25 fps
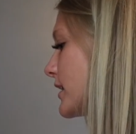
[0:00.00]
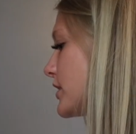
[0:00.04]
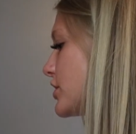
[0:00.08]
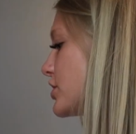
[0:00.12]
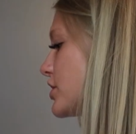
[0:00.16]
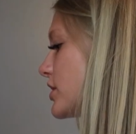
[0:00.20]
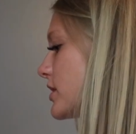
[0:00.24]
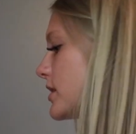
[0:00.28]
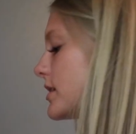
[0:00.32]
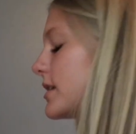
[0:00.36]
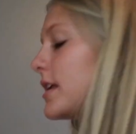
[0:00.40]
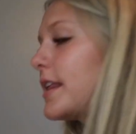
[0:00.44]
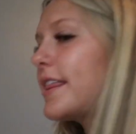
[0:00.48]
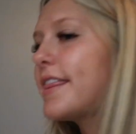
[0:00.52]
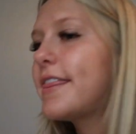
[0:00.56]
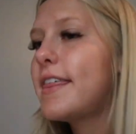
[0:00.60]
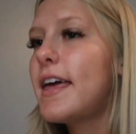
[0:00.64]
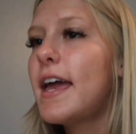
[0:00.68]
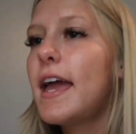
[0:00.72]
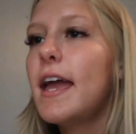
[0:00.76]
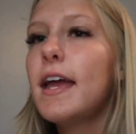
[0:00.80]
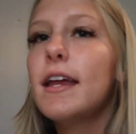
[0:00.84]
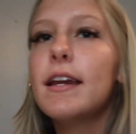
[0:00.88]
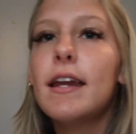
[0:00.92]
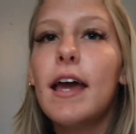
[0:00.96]
it's just a
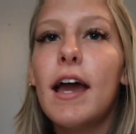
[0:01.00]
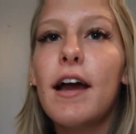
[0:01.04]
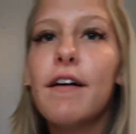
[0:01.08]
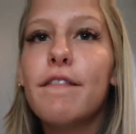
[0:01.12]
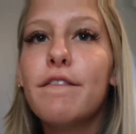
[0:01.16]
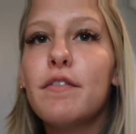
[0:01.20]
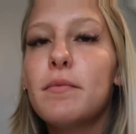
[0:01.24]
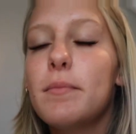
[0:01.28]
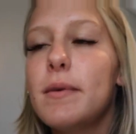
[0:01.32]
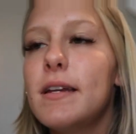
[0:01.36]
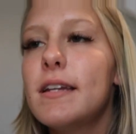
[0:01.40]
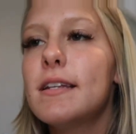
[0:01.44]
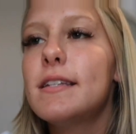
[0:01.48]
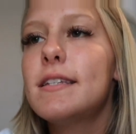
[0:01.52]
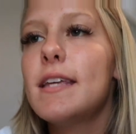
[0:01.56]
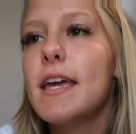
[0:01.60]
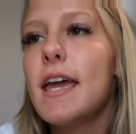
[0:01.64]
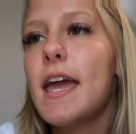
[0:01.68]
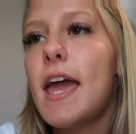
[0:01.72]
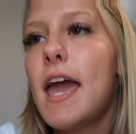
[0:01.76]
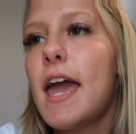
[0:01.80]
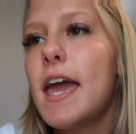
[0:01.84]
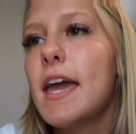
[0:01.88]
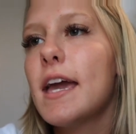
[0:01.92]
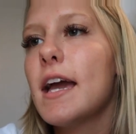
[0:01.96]
thing now for me to say,
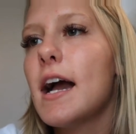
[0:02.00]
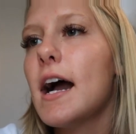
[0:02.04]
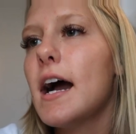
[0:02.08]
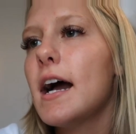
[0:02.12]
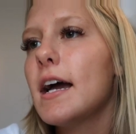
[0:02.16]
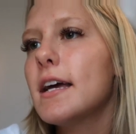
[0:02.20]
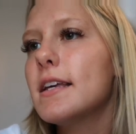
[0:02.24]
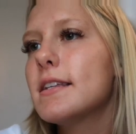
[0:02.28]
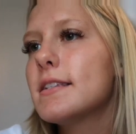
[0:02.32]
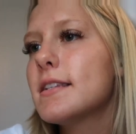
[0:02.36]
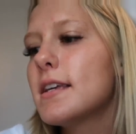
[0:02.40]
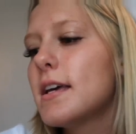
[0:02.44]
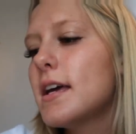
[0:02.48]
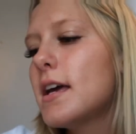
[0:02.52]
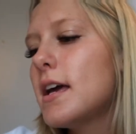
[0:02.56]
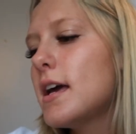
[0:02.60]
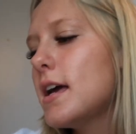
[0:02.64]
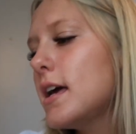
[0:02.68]
hey guys.